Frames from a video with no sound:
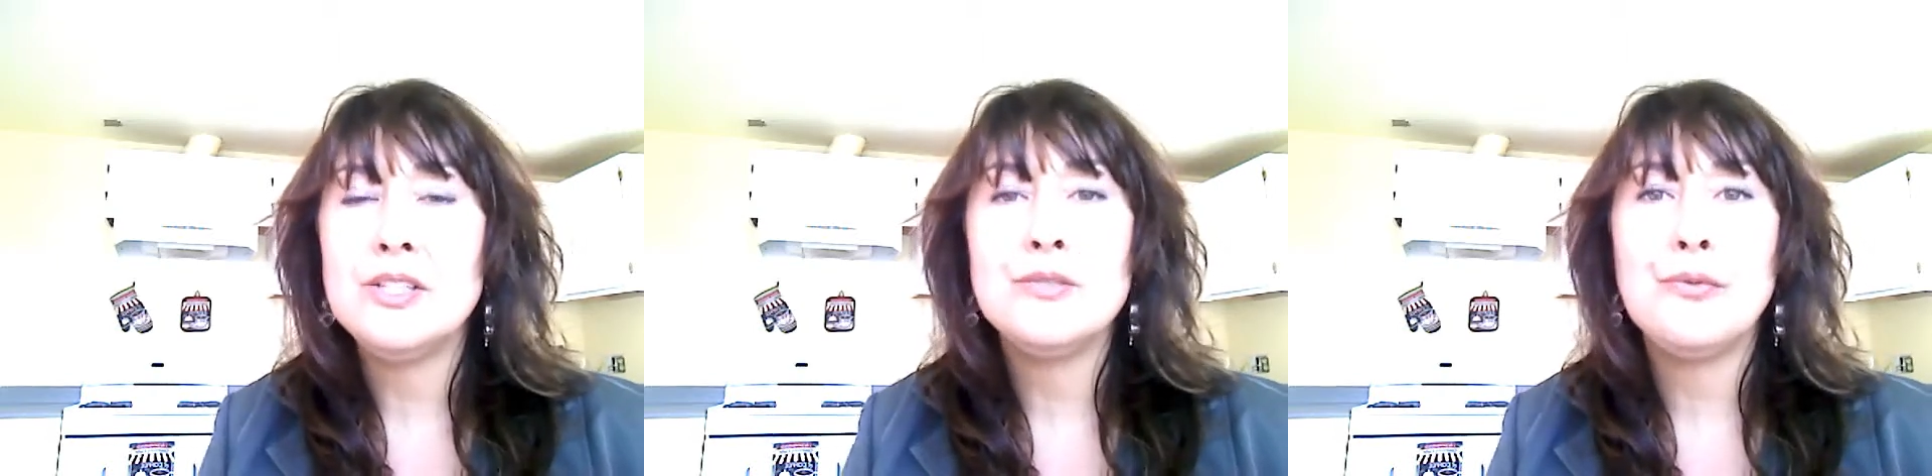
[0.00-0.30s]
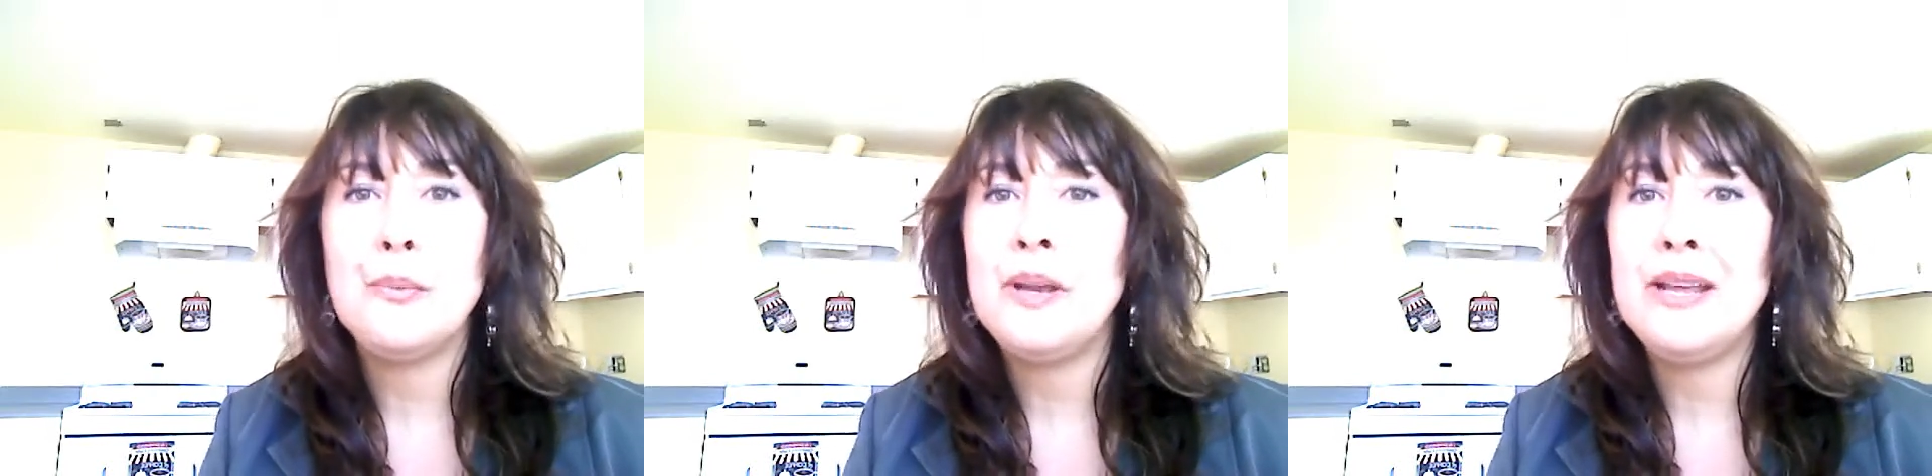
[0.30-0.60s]
just
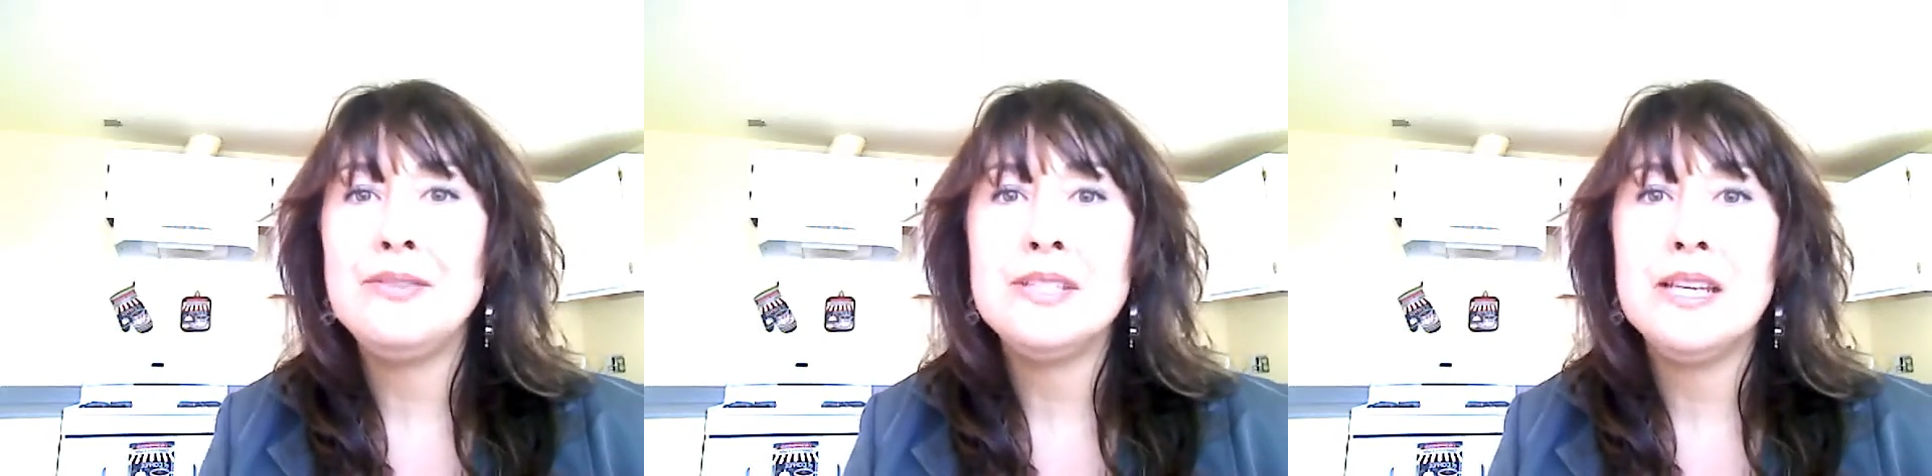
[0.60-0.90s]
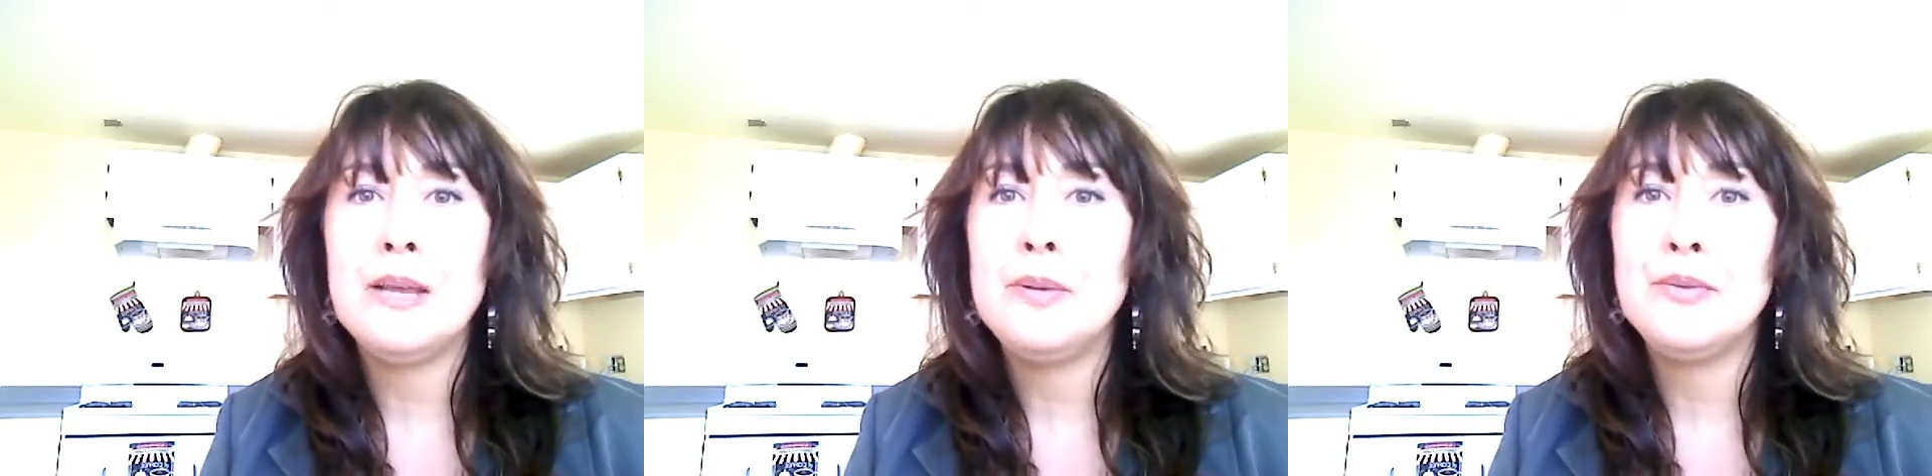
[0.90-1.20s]
from what I've
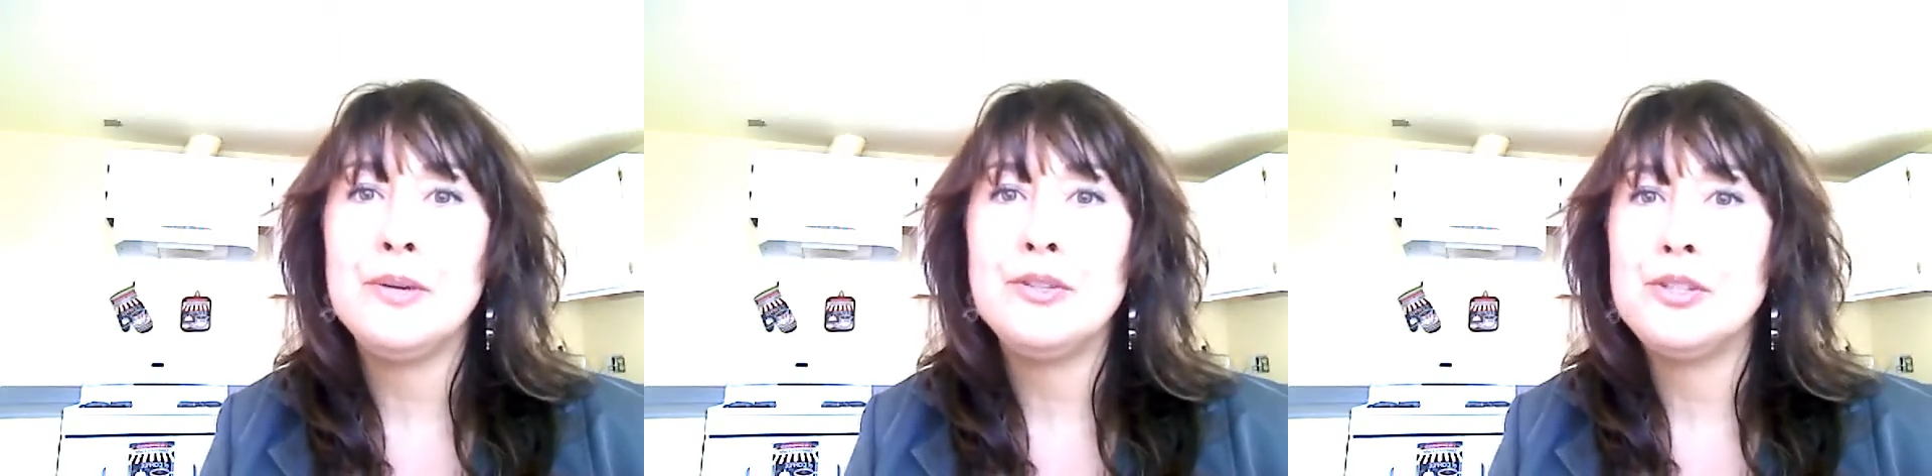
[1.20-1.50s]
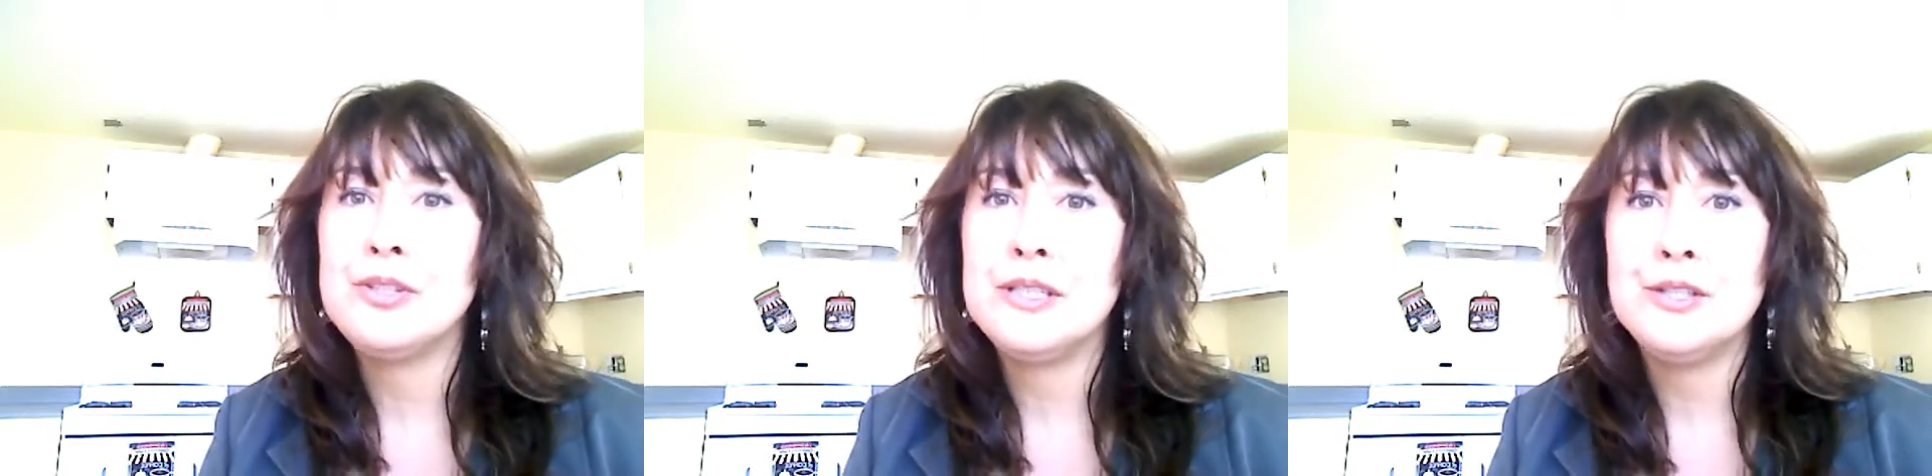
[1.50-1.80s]
seen, I've been a
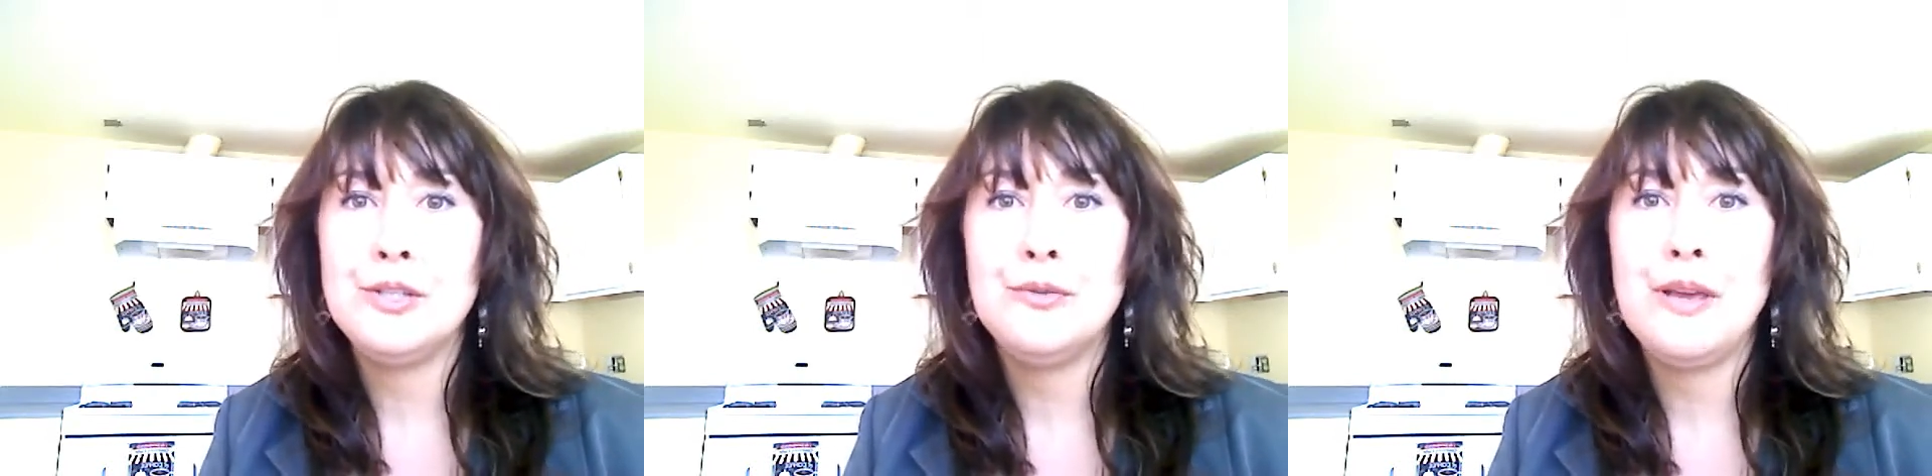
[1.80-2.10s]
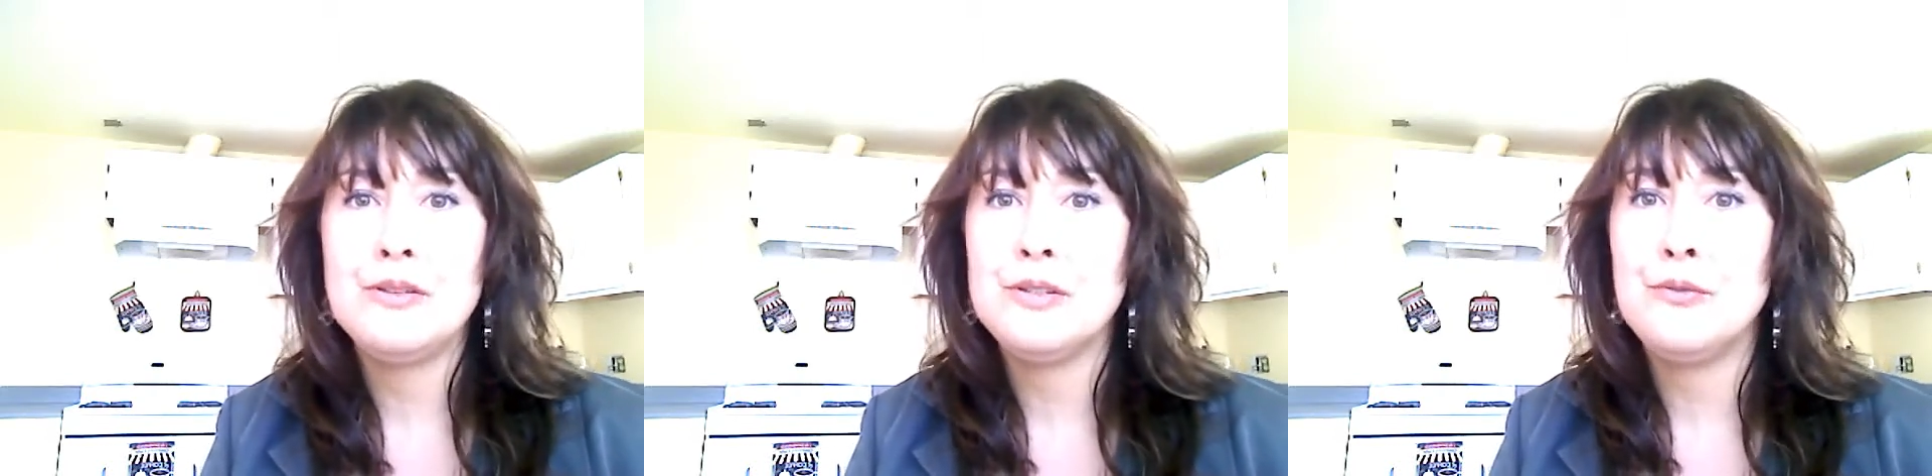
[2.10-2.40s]
realtor since
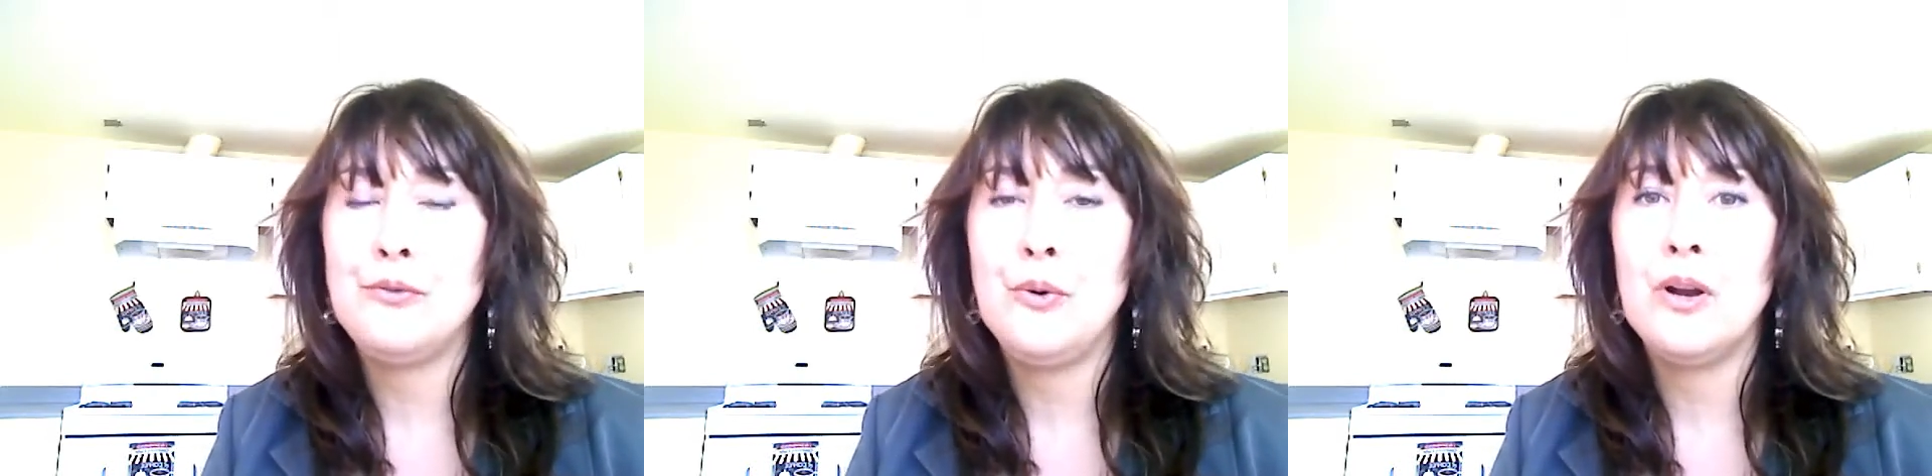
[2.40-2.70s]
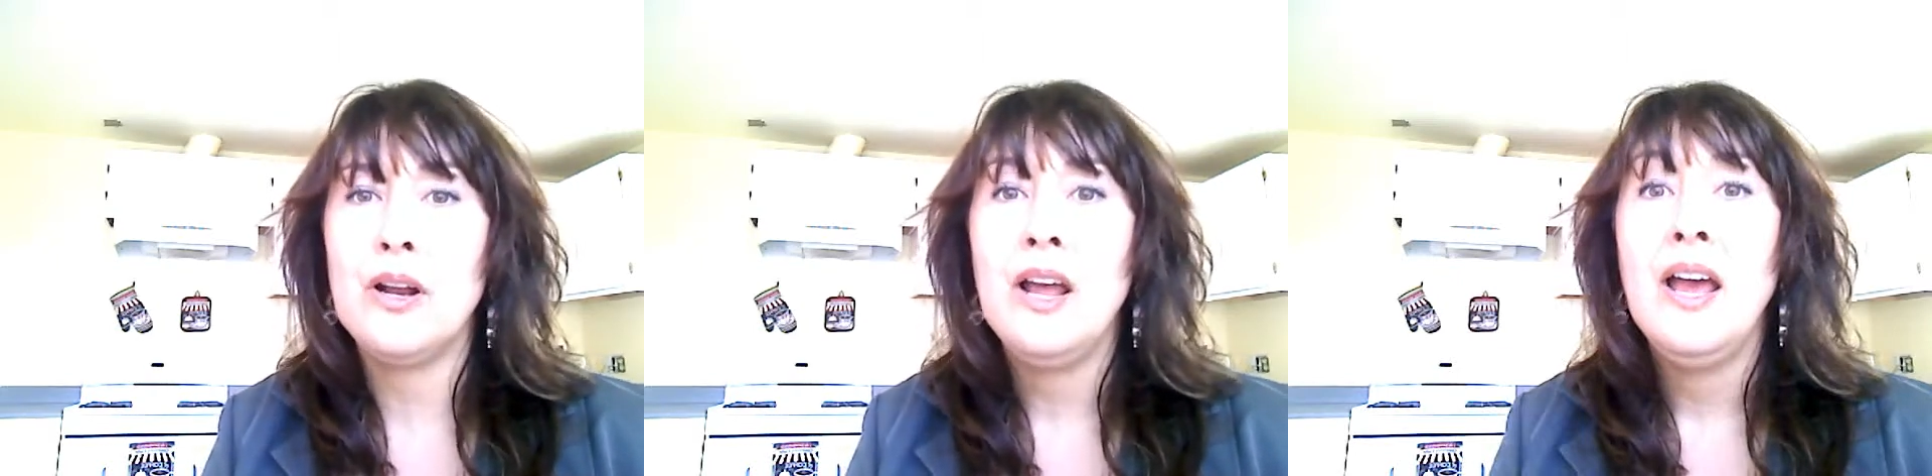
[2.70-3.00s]

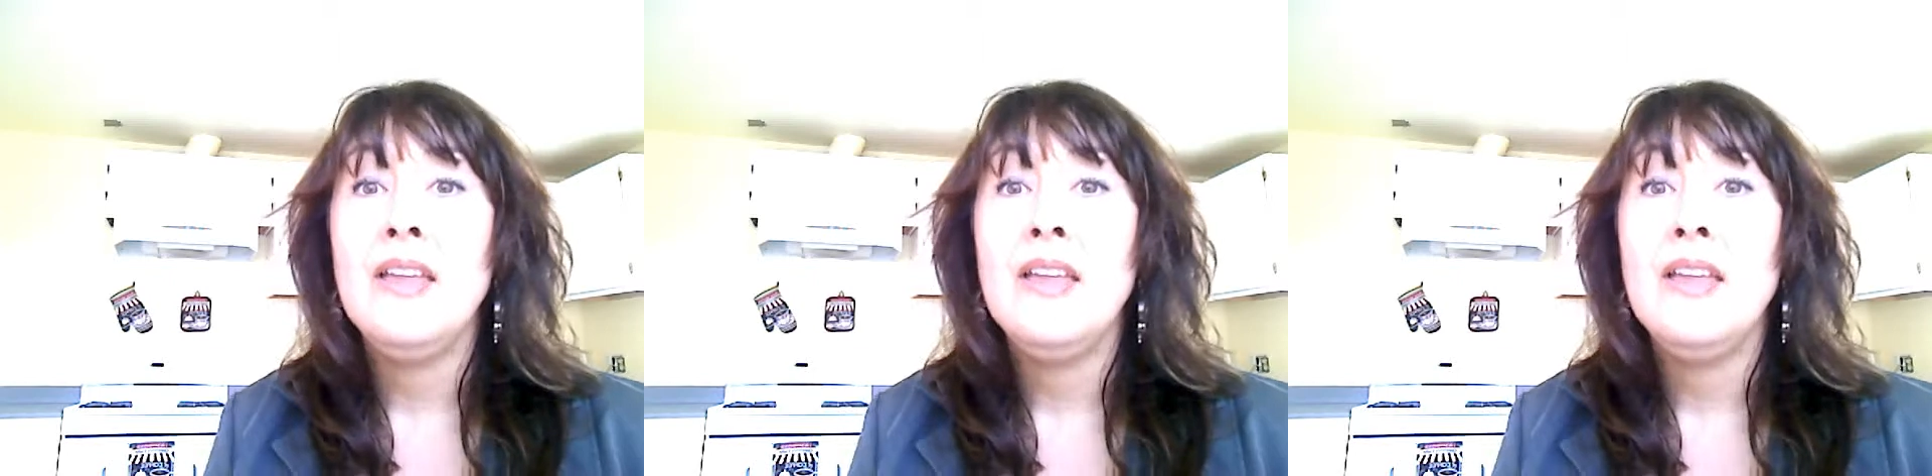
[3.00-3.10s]
2004,